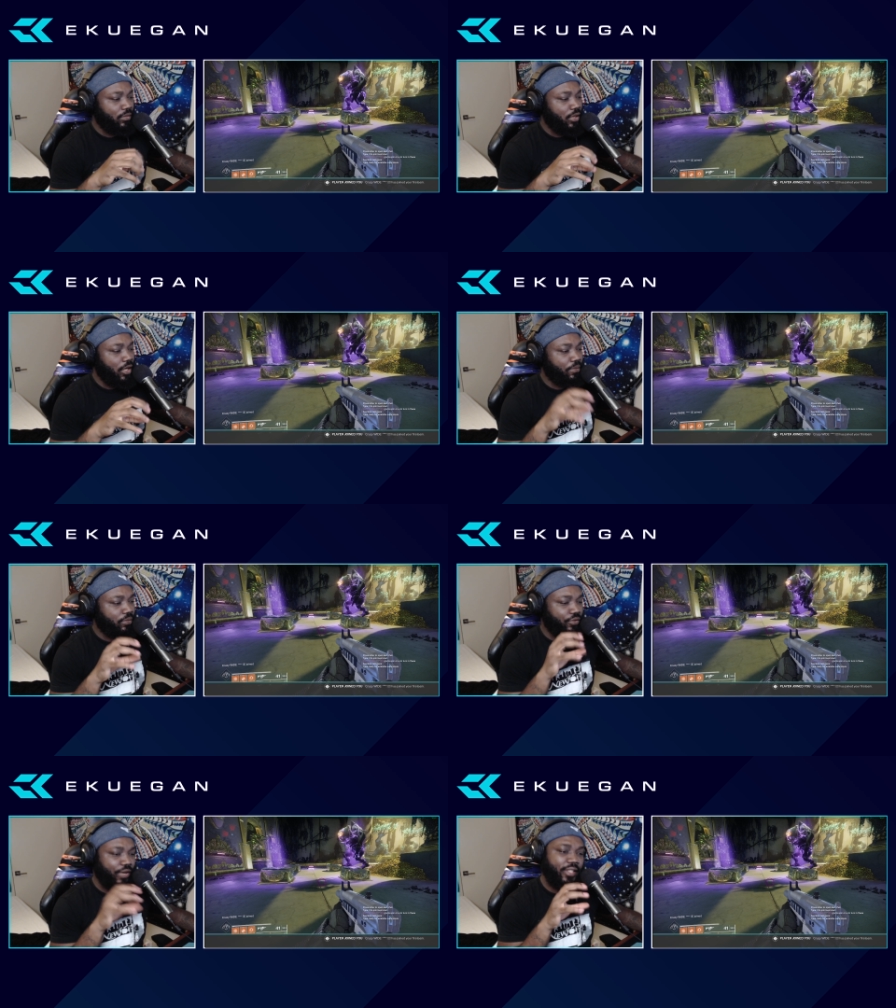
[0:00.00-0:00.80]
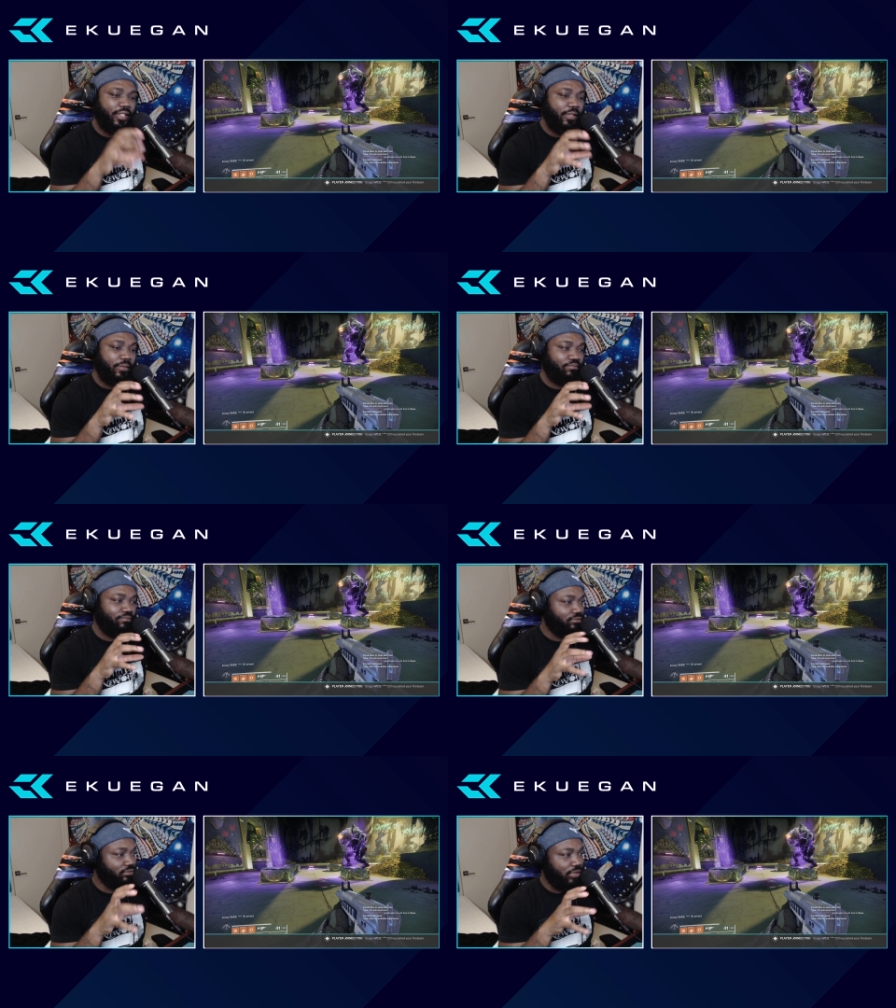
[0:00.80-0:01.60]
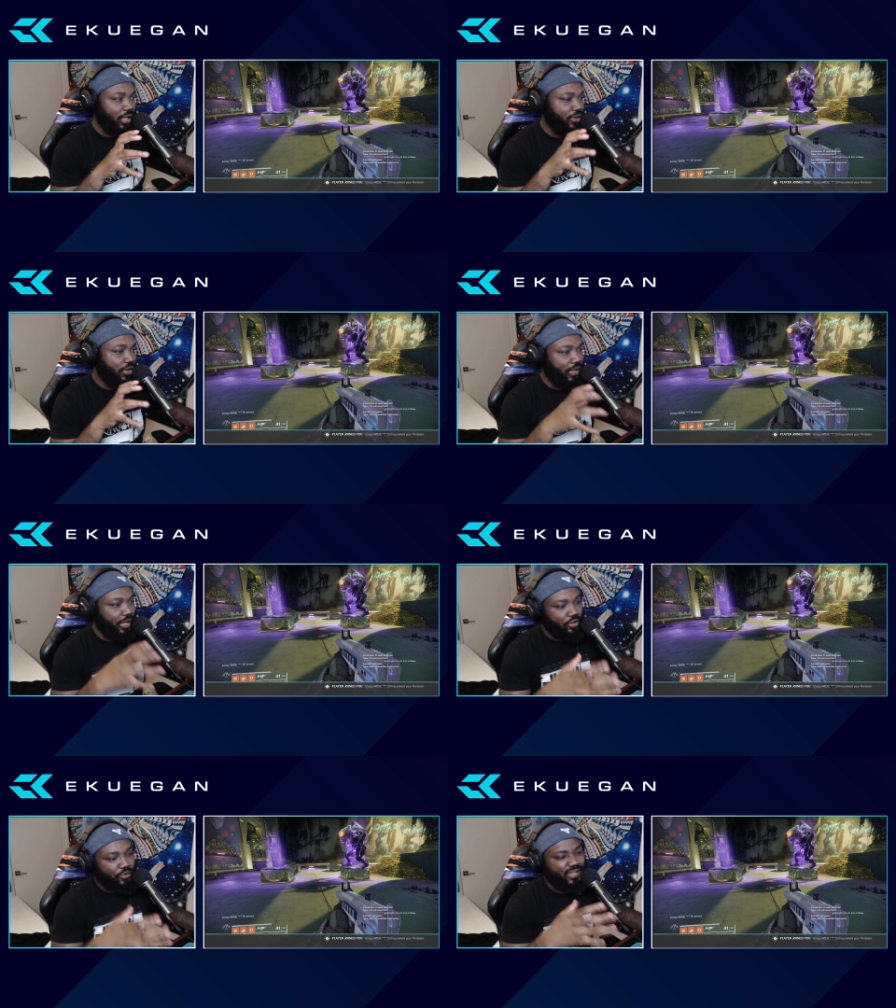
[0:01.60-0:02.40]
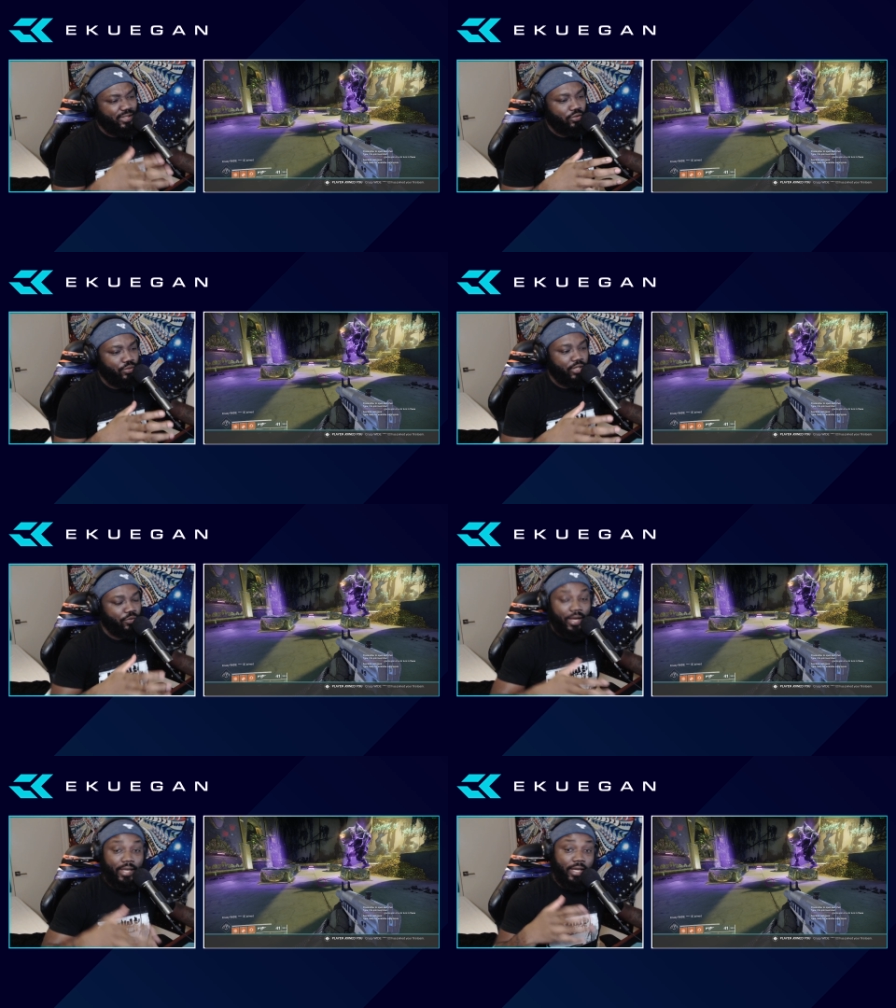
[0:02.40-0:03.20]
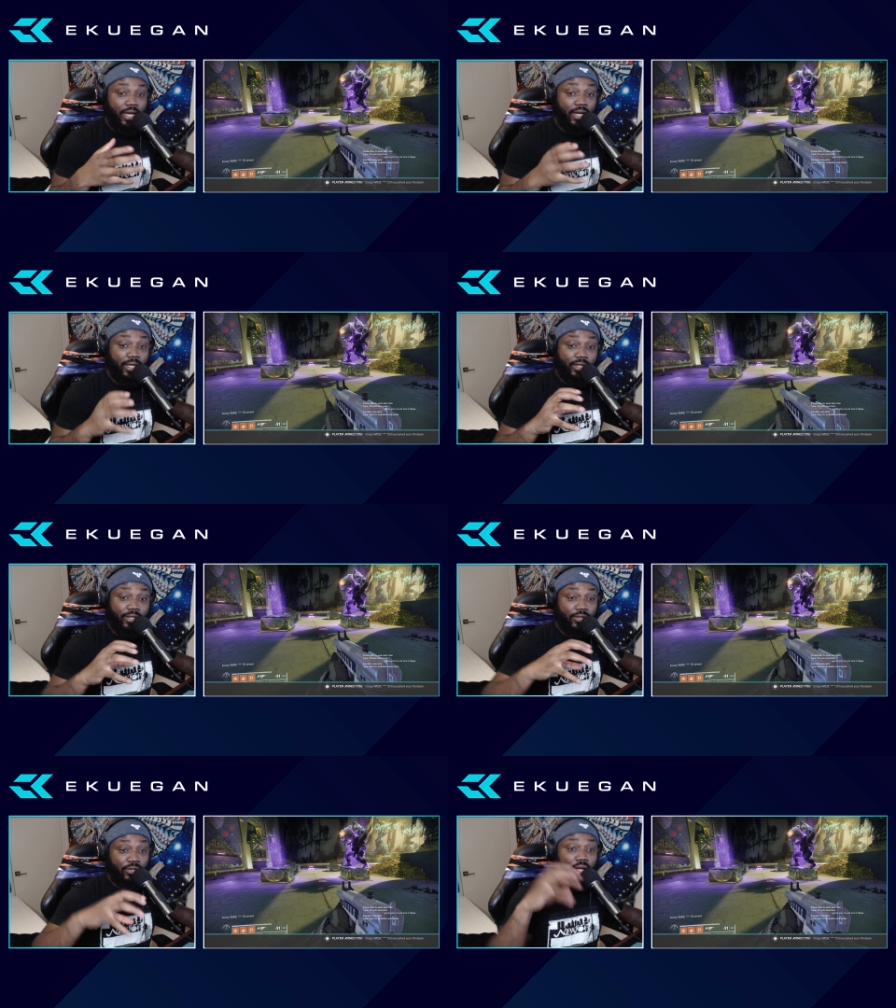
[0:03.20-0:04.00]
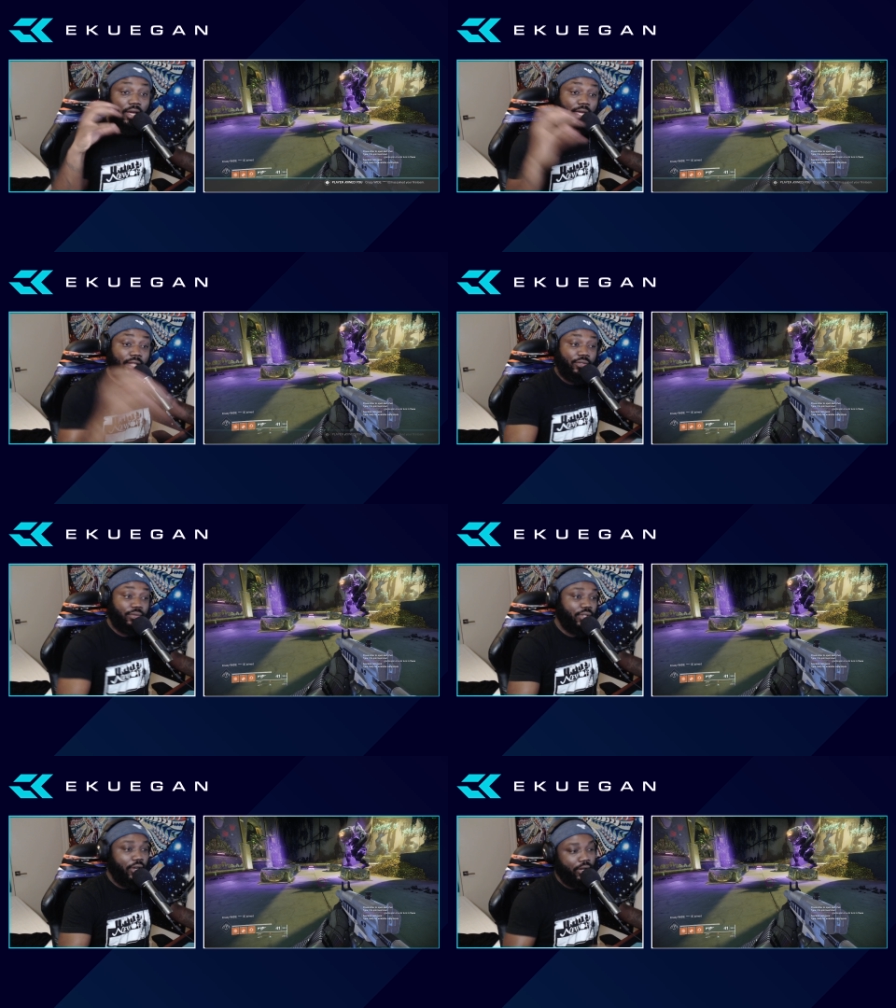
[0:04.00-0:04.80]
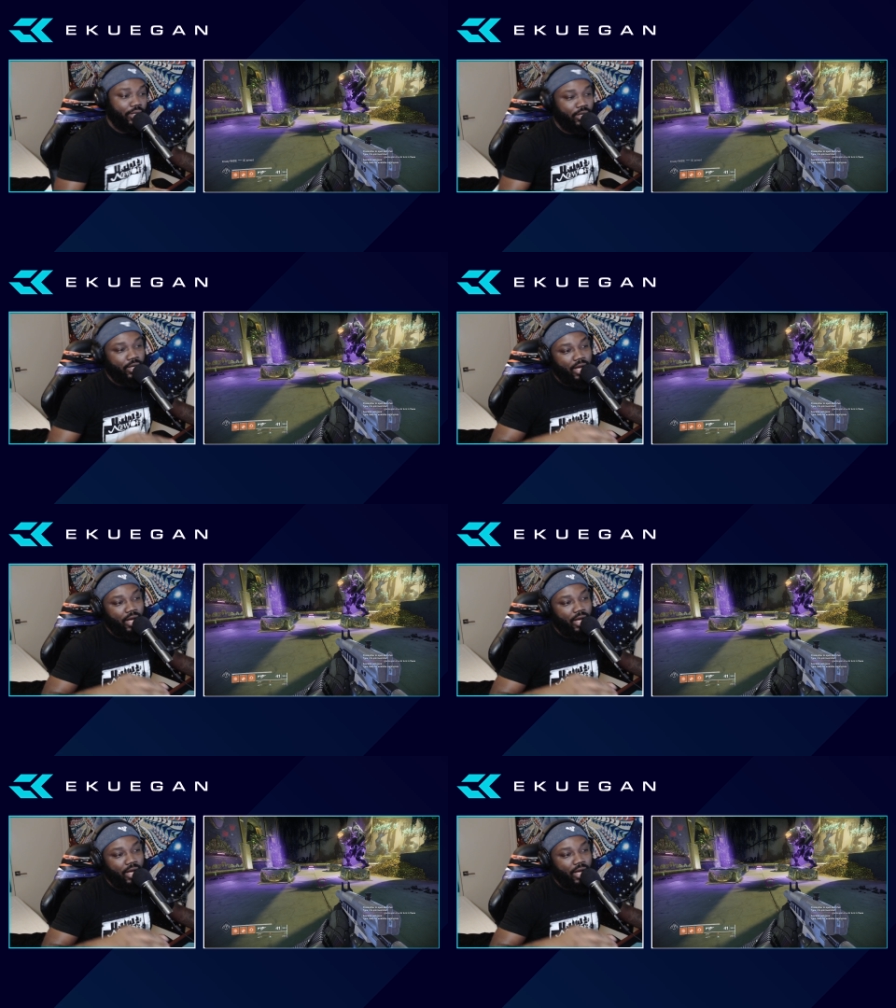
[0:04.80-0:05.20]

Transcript: a crazy I don't know, like a crazy situation where I can kind of get this stuck into a target.